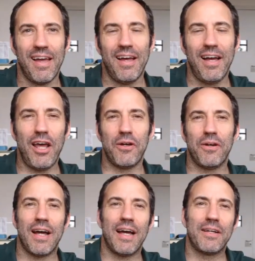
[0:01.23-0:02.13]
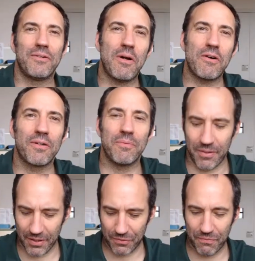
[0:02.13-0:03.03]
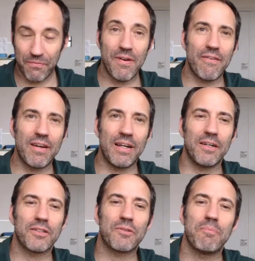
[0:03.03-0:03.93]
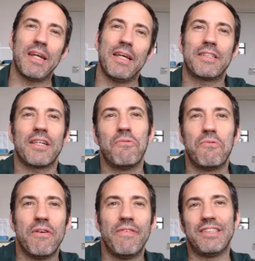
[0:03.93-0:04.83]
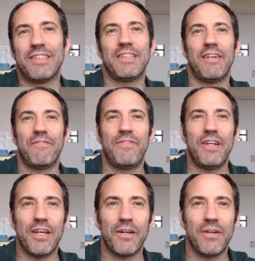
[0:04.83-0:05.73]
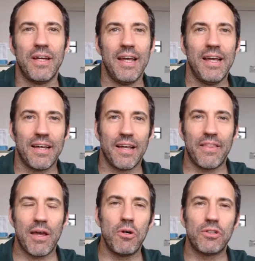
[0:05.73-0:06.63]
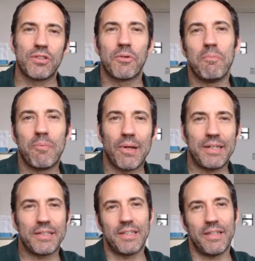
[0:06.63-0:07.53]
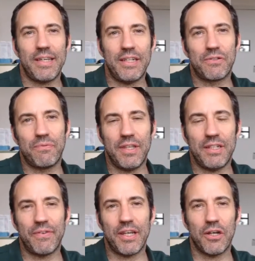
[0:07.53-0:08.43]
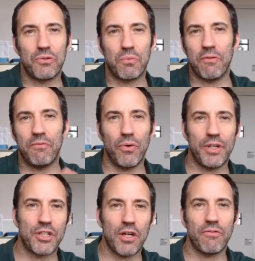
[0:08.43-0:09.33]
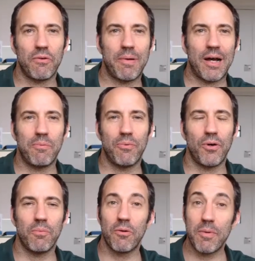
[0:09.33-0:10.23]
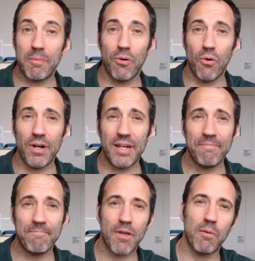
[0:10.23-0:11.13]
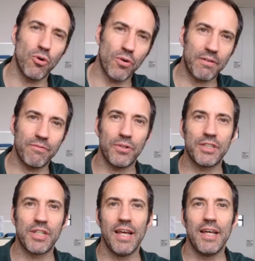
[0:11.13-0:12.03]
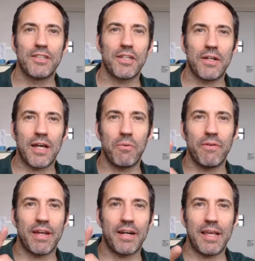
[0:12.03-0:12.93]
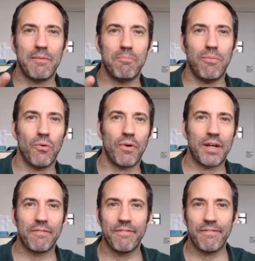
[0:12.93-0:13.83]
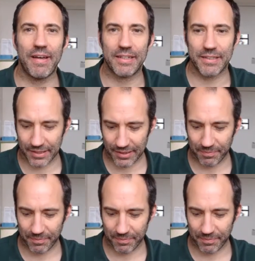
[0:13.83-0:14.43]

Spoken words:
Hello and welcome to this very last minute revision video. There were some complaints that these videos with a voiceover on PowerPoint were a bit boring, a boring voice, so now we've added a boring face.